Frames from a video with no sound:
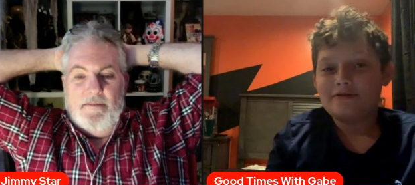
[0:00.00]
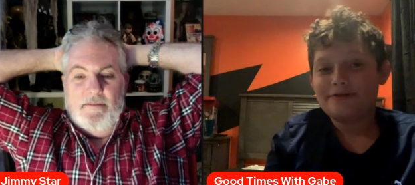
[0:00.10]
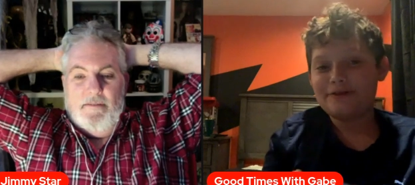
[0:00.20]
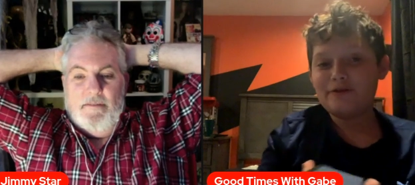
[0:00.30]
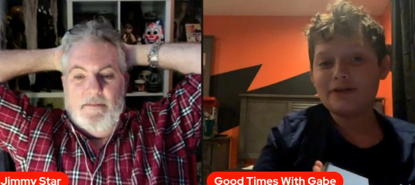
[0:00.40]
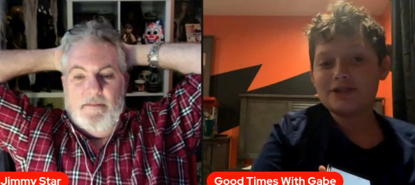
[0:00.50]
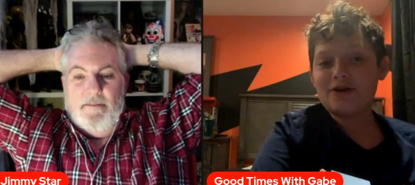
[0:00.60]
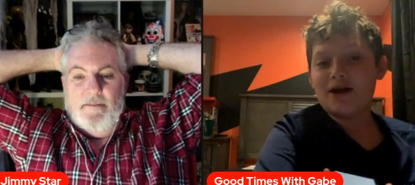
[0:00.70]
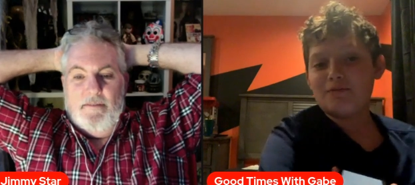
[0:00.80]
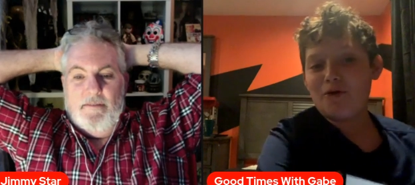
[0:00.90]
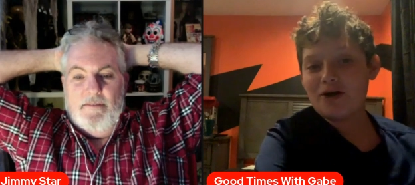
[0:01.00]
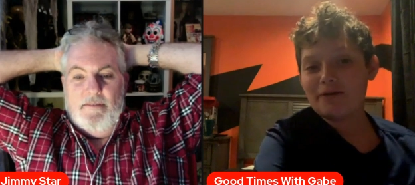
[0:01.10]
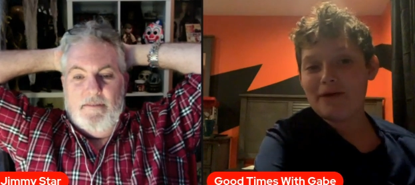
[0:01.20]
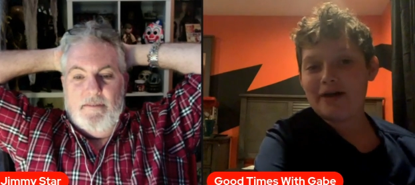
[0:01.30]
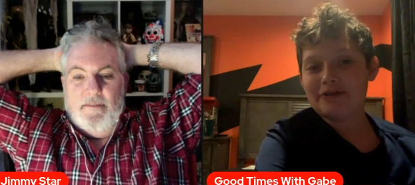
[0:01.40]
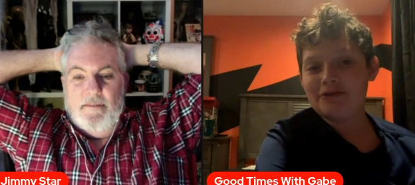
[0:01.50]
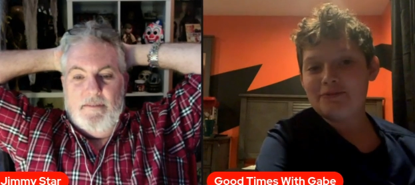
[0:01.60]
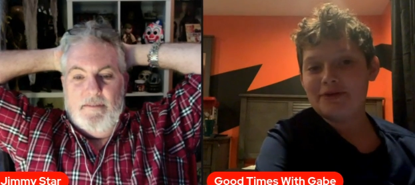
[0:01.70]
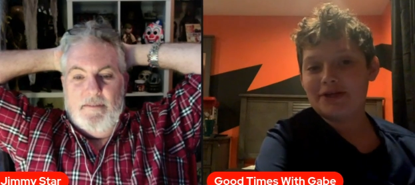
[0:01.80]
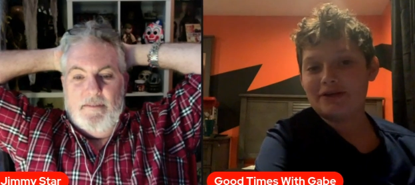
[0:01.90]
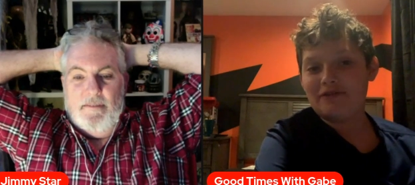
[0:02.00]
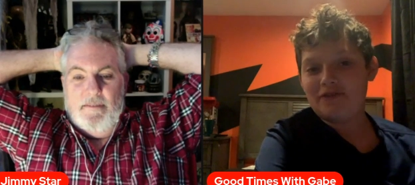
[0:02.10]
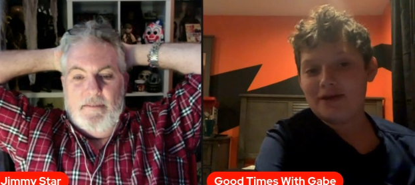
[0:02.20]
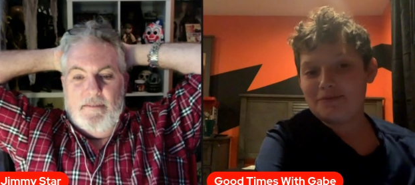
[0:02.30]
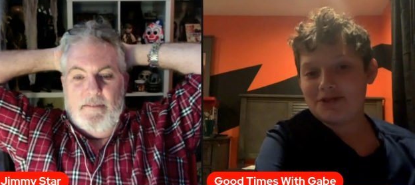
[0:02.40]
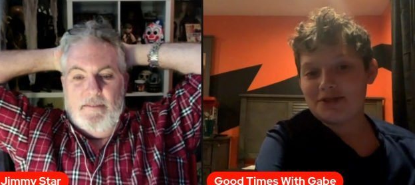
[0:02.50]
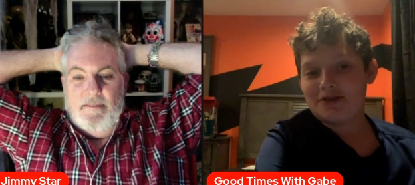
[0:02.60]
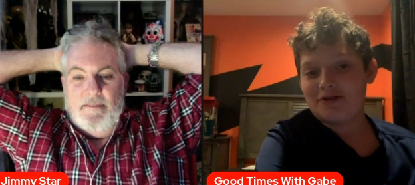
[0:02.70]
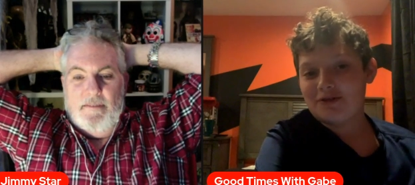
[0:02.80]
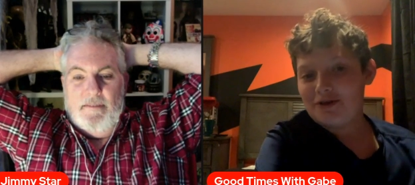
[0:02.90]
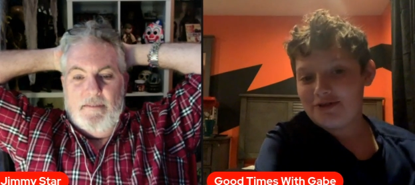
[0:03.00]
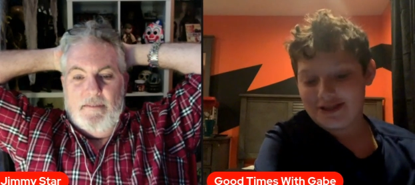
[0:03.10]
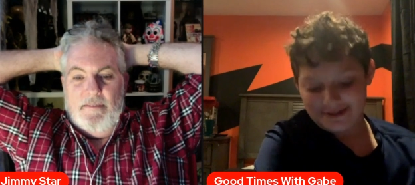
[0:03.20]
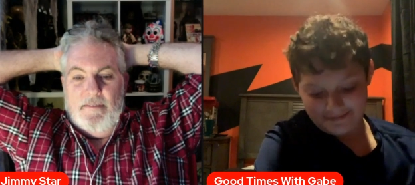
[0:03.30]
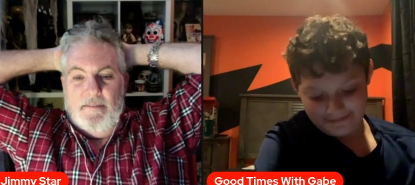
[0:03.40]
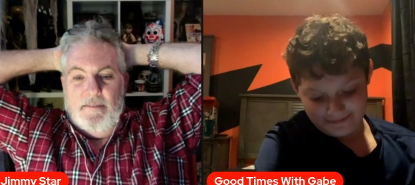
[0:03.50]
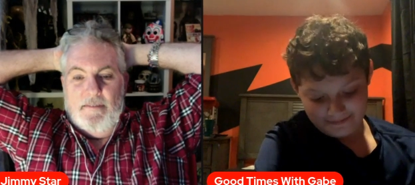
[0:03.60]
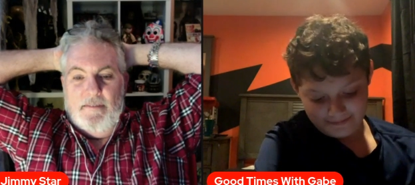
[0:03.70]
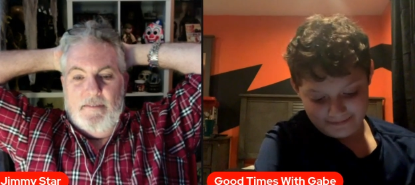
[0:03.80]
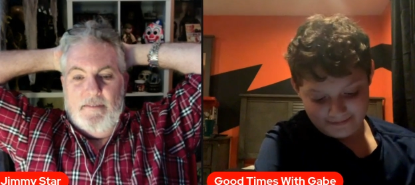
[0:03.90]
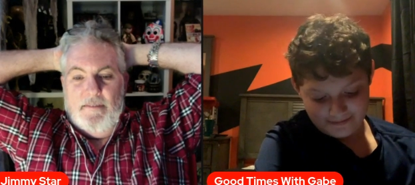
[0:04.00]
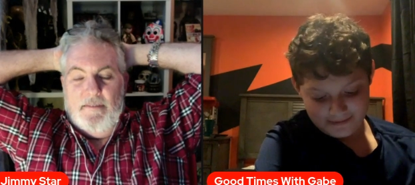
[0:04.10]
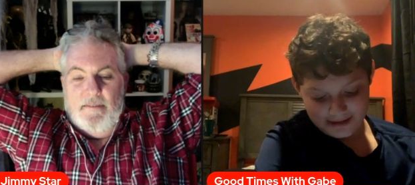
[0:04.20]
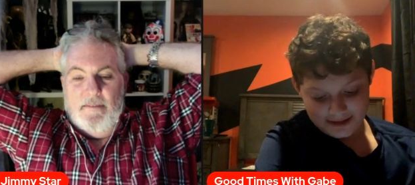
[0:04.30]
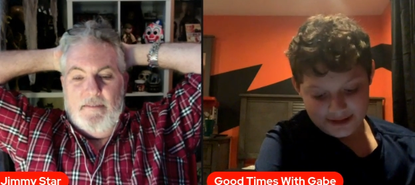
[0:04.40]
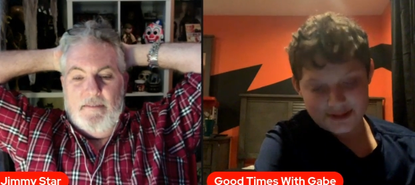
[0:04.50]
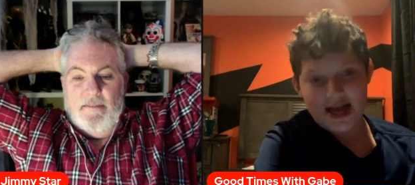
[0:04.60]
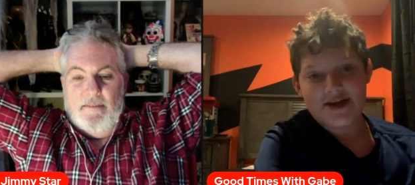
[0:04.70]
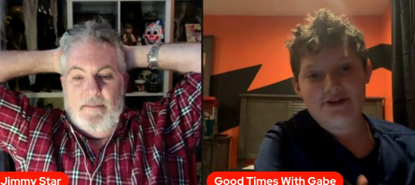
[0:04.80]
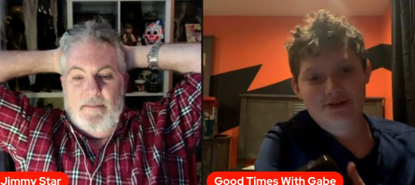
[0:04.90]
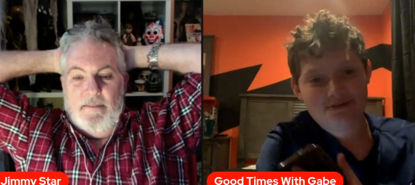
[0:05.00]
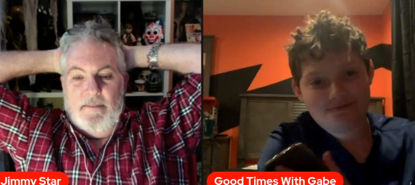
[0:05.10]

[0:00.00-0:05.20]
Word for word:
Speaker 1: you want to talk more about you being a famous clothing designer?